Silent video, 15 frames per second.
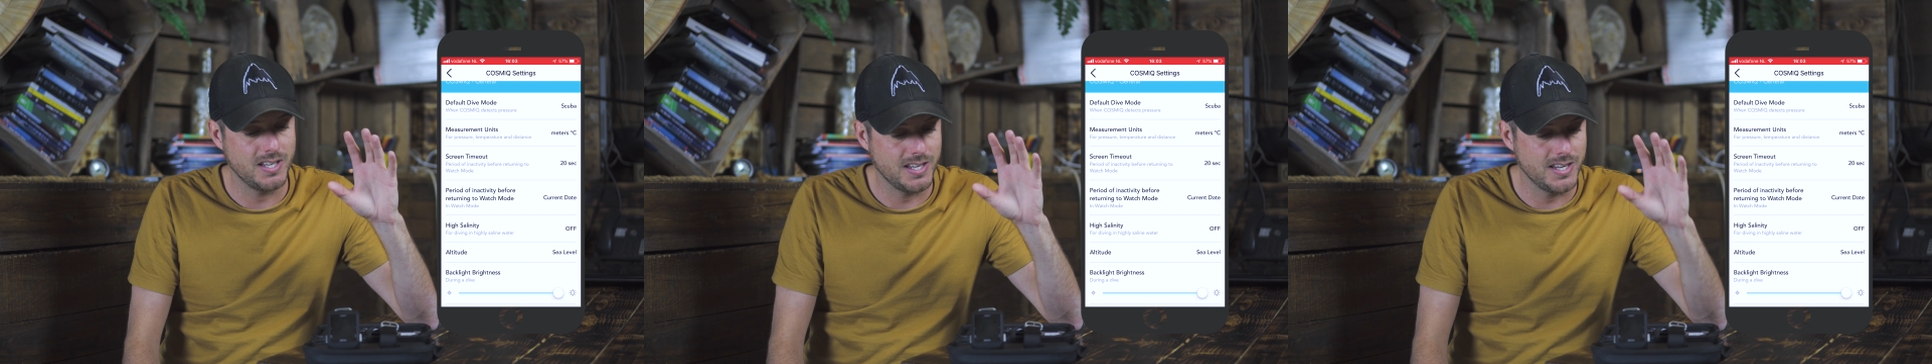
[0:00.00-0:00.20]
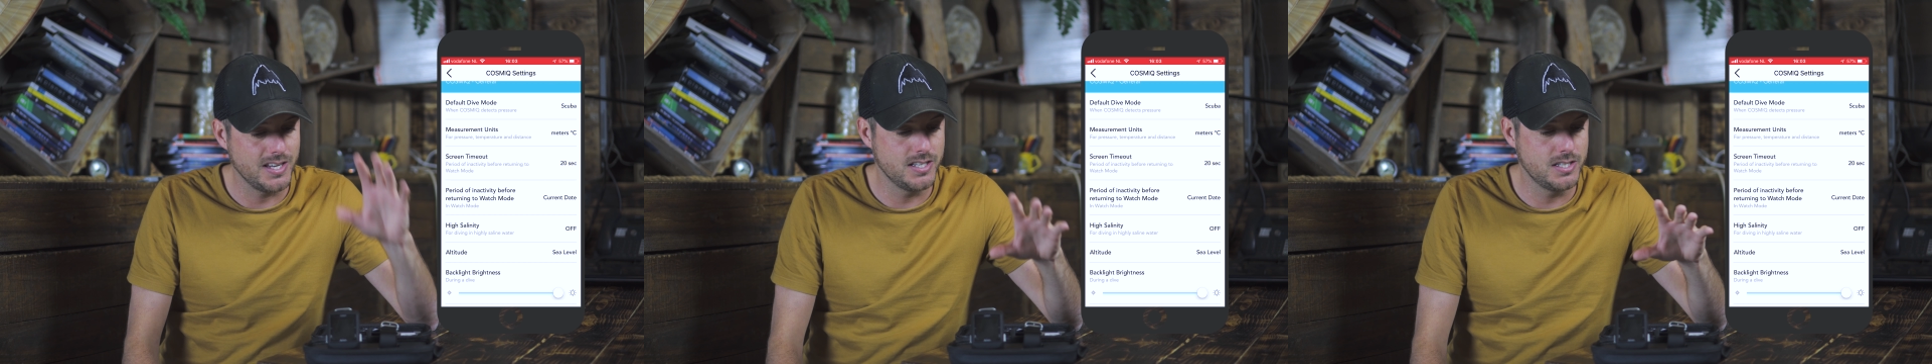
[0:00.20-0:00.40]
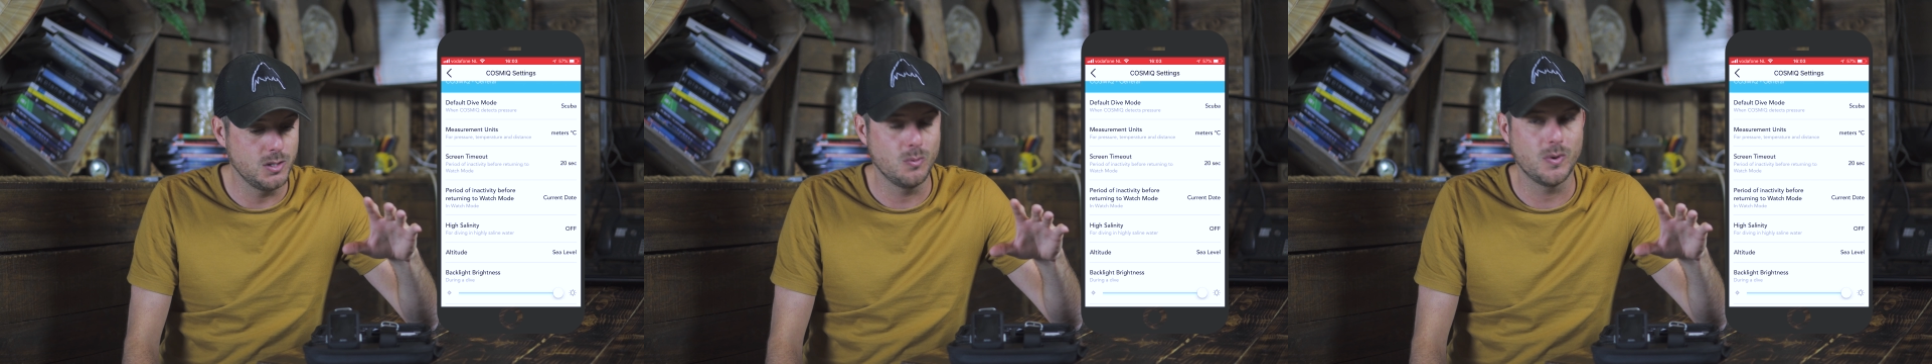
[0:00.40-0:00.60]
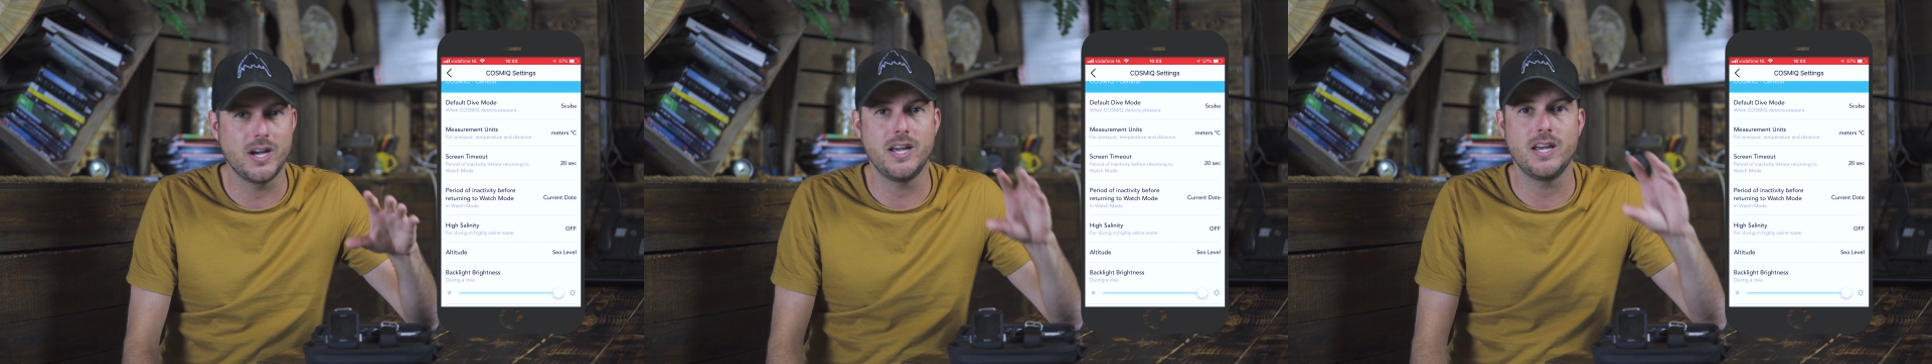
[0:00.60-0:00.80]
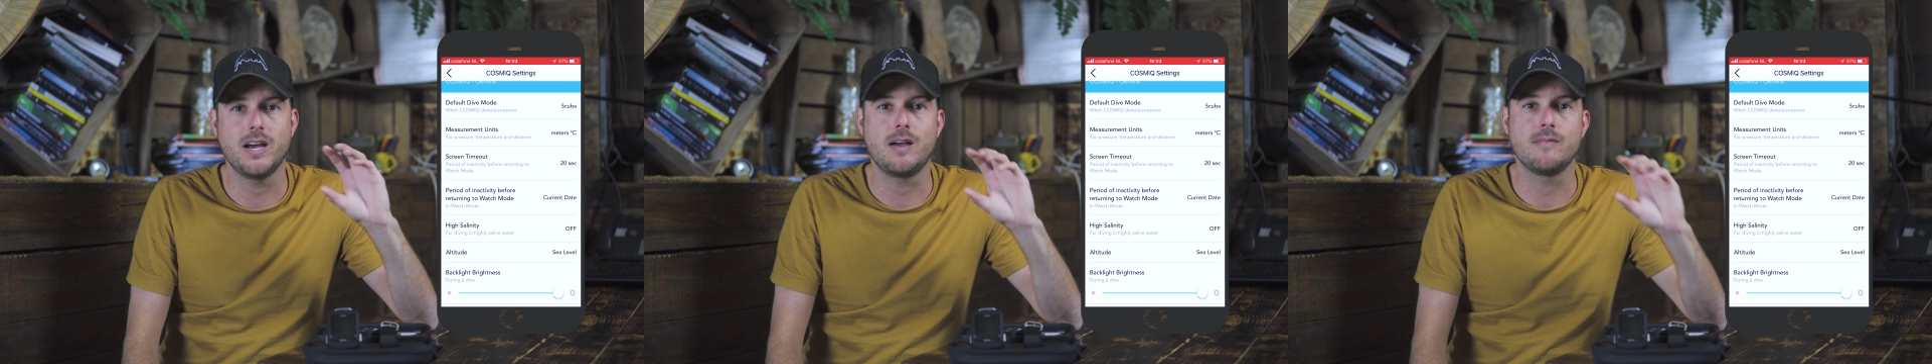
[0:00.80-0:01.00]
easy
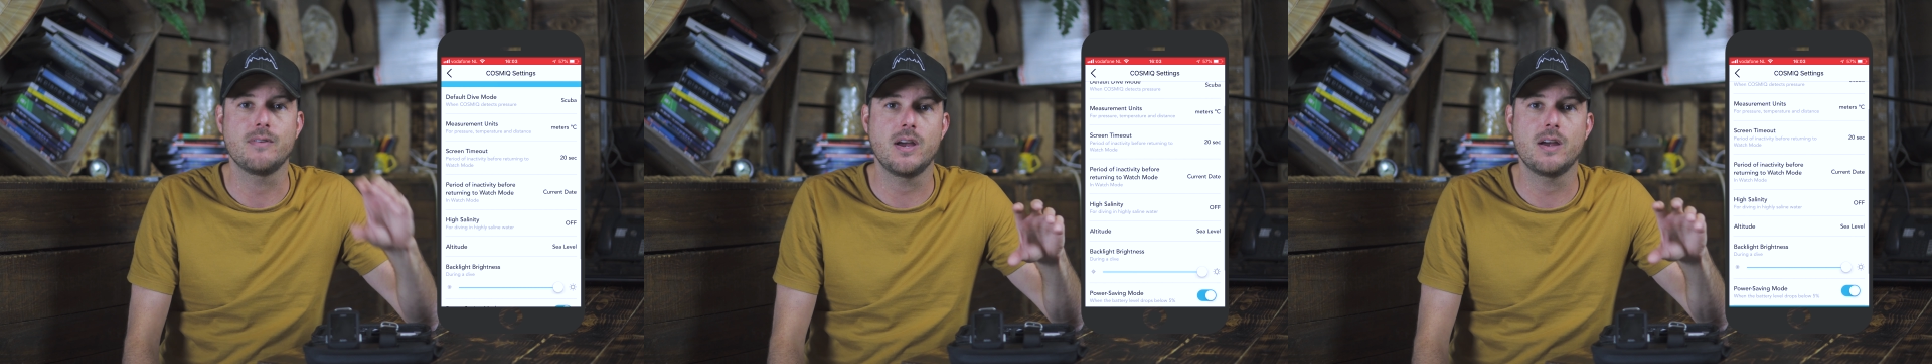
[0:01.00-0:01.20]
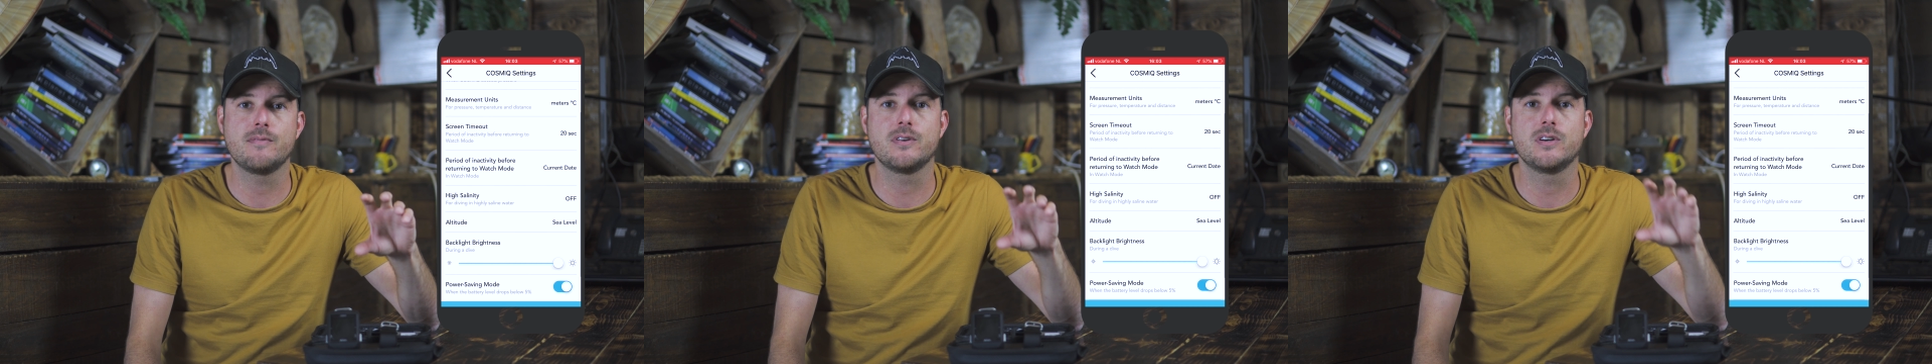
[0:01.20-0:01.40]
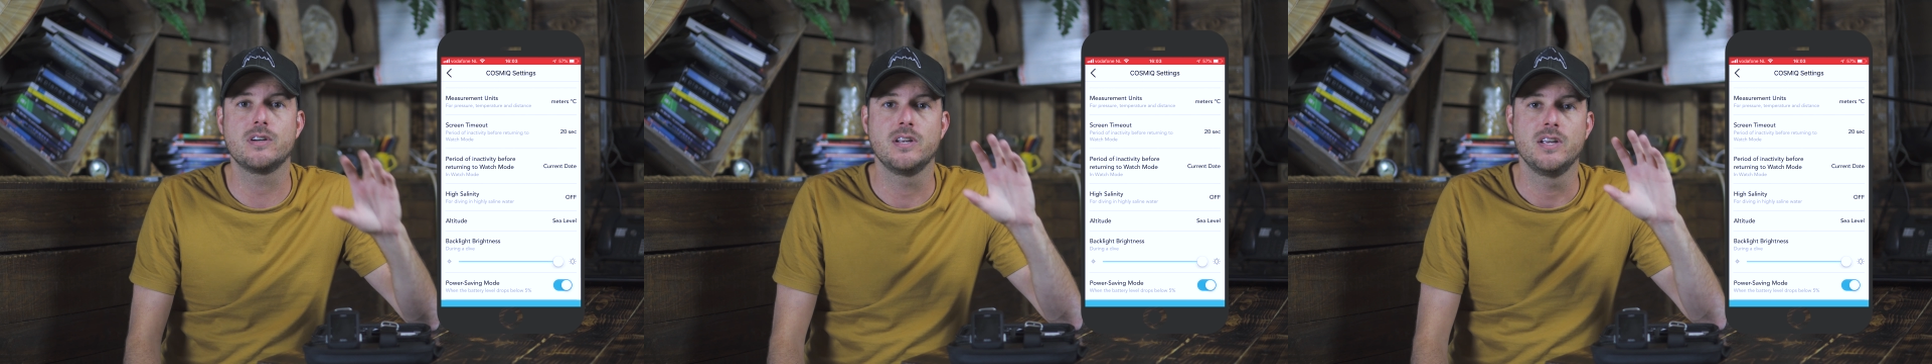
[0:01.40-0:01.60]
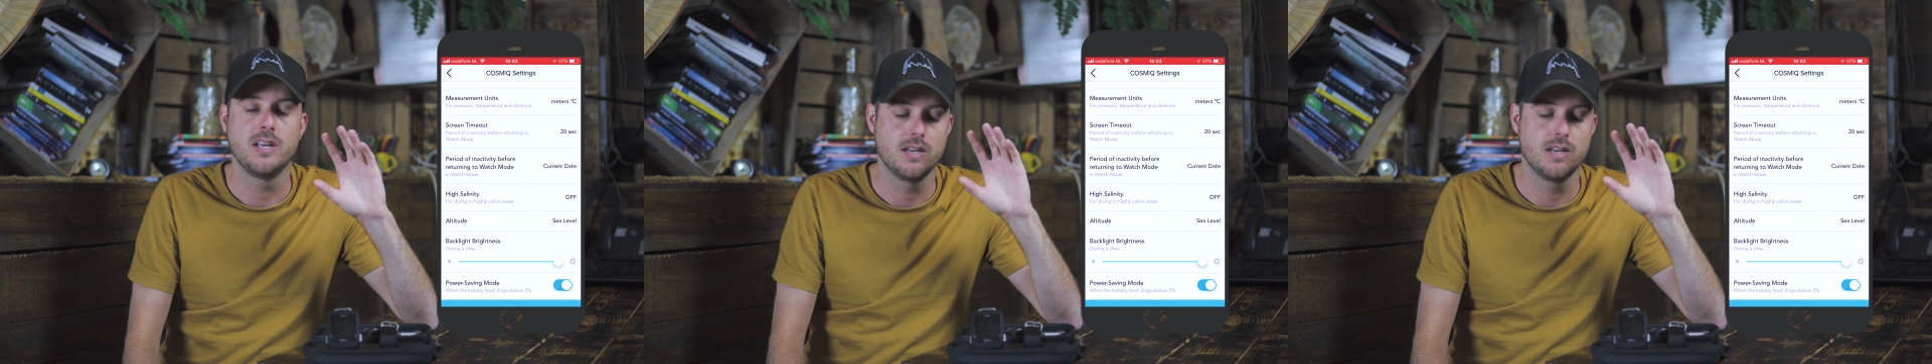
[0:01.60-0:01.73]
way I've ever